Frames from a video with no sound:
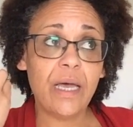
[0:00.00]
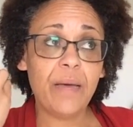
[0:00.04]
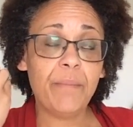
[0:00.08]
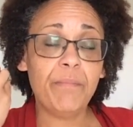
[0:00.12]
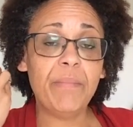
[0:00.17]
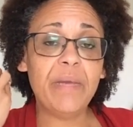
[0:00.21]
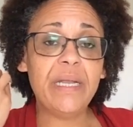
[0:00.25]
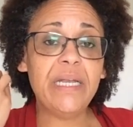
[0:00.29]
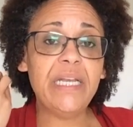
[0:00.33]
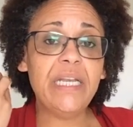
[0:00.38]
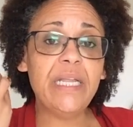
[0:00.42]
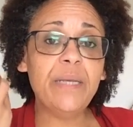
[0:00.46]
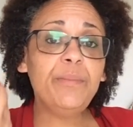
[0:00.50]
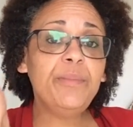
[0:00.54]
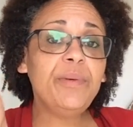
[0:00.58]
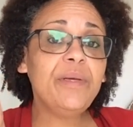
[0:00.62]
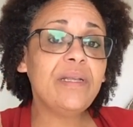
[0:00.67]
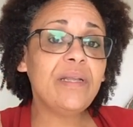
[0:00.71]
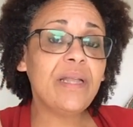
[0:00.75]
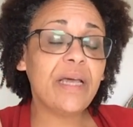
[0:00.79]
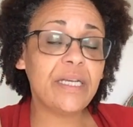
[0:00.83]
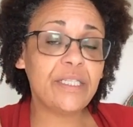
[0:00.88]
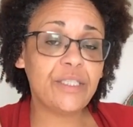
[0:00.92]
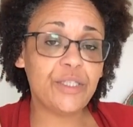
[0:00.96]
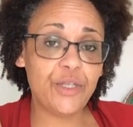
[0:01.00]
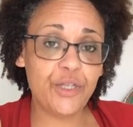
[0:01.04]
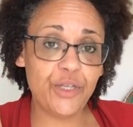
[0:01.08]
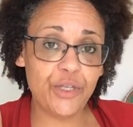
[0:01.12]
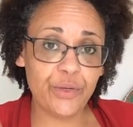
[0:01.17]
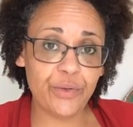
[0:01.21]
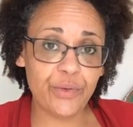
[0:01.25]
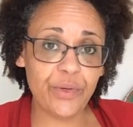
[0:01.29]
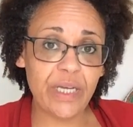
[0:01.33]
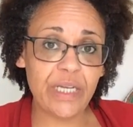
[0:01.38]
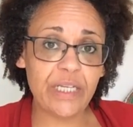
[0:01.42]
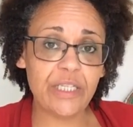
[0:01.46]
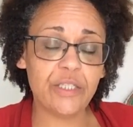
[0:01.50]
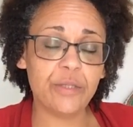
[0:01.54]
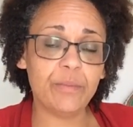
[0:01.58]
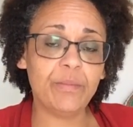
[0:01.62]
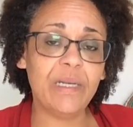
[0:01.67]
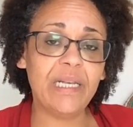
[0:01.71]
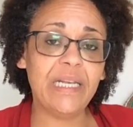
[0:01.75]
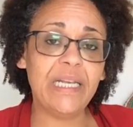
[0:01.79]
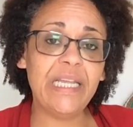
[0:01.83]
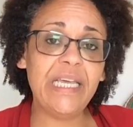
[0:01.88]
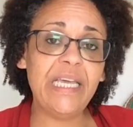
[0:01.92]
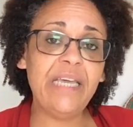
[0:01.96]
manipulated you into
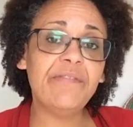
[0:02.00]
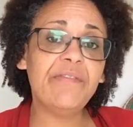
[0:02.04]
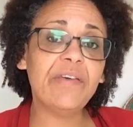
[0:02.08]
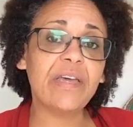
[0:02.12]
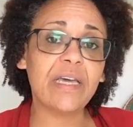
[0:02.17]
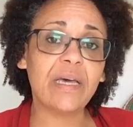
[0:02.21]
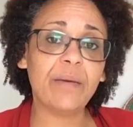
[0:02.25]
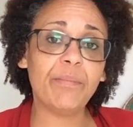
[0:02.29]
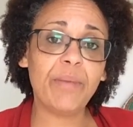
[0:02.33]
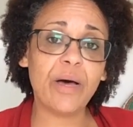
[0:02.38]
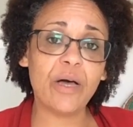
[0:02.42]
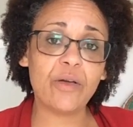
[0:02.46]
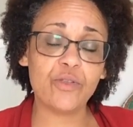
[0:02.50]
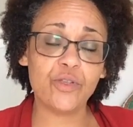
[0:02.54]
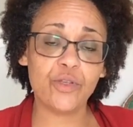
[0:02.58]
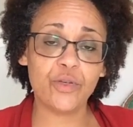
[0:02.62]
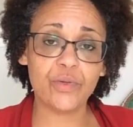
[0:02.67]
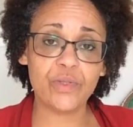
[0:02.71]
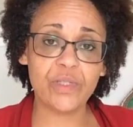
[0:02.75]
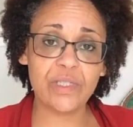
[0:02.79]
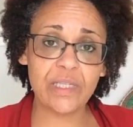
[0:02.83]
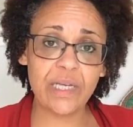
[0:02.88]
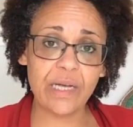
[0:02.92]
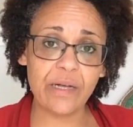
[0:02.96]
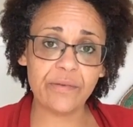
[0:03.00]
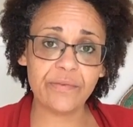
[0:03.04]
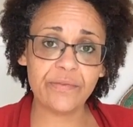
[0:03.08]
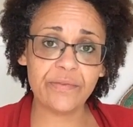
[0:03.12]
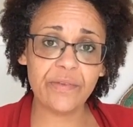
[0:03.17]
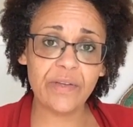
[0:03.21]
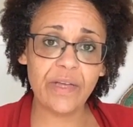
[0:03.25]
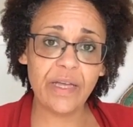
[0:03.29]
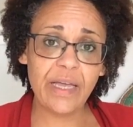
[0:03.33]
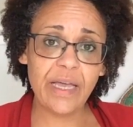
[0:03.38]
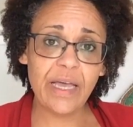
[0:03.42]
believing about yourself.